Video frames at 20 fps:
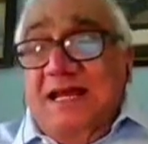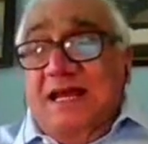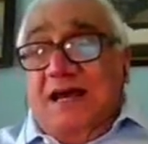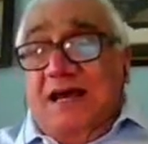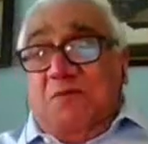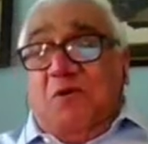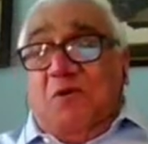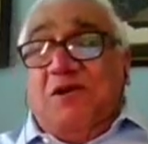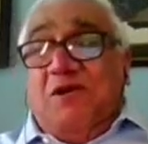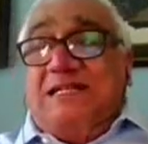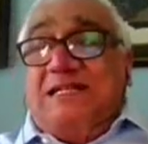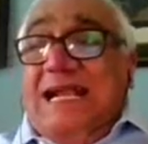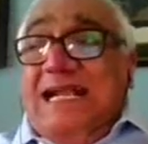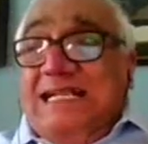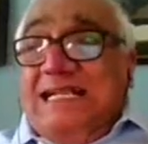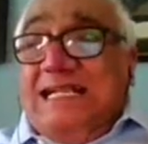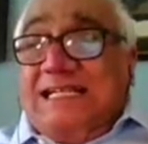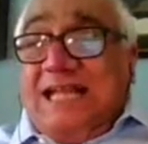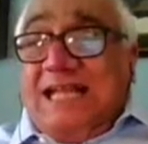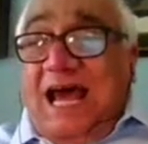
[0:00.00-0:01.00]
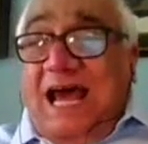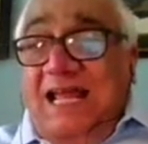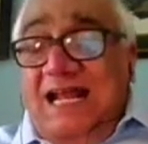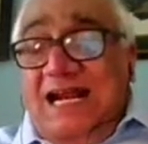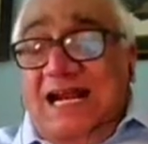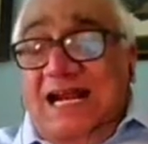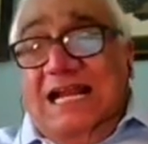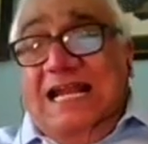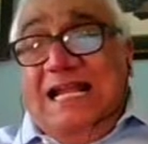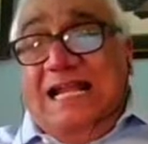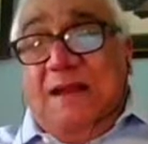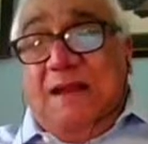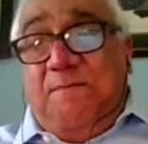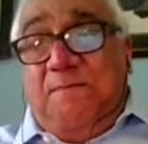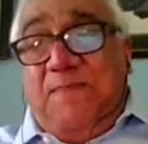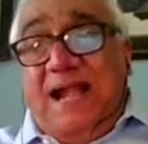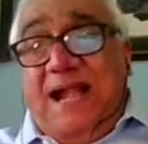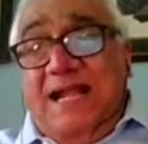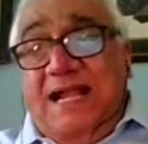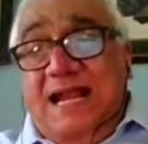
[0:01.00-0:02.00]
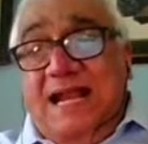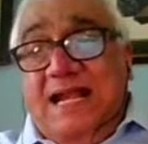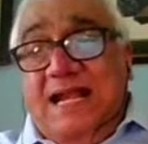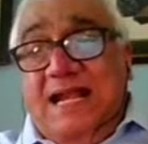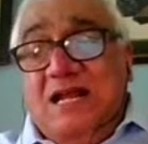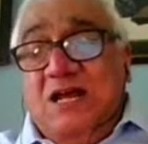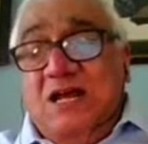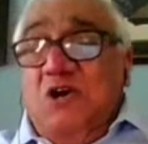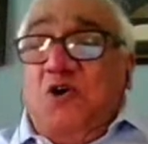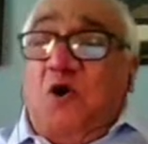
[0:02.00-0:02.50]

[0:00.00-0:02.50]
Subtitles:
was entirely dependent